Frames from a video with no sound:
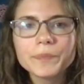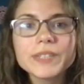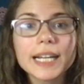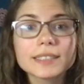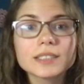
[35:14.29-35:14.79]

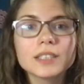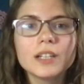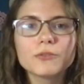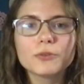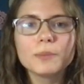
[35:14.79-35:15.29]
Yes.
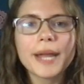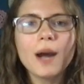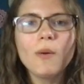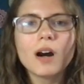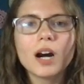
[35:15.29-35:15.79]
From
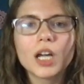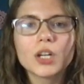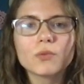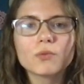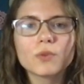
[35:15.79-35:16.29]
now
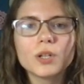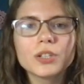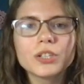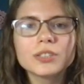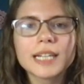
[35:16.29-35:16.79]
on, roll
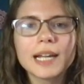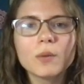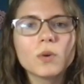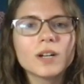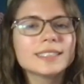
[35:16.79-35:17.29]
your die
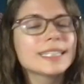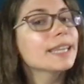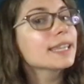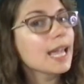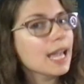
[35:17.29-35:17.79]
once
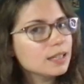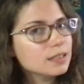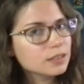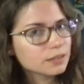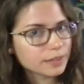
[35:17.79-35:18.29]
at the
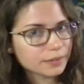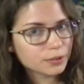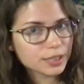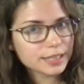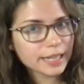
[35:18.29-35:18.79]
end of
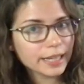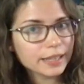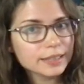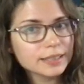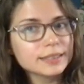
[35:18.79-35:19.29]
every day.
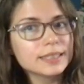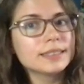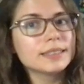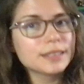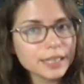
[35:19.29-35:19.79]
This is
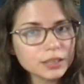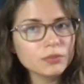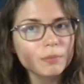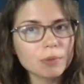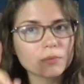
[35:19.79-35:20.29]
distinct
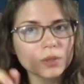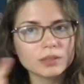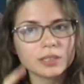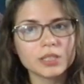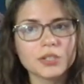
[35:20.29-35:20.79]
from the roll
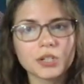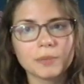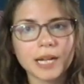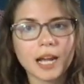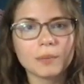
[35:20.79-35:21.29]
to
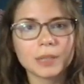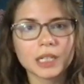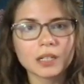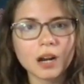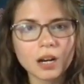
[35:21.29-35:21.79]
determine how many
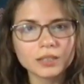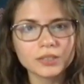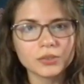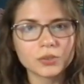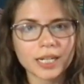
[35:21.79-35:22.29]
cards
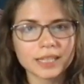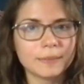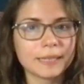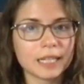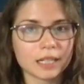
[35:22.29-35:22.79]
you draw at the
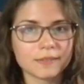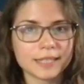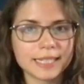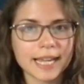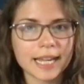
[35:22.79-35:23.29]
beginning of the
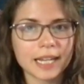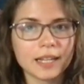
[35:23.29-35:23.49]
day.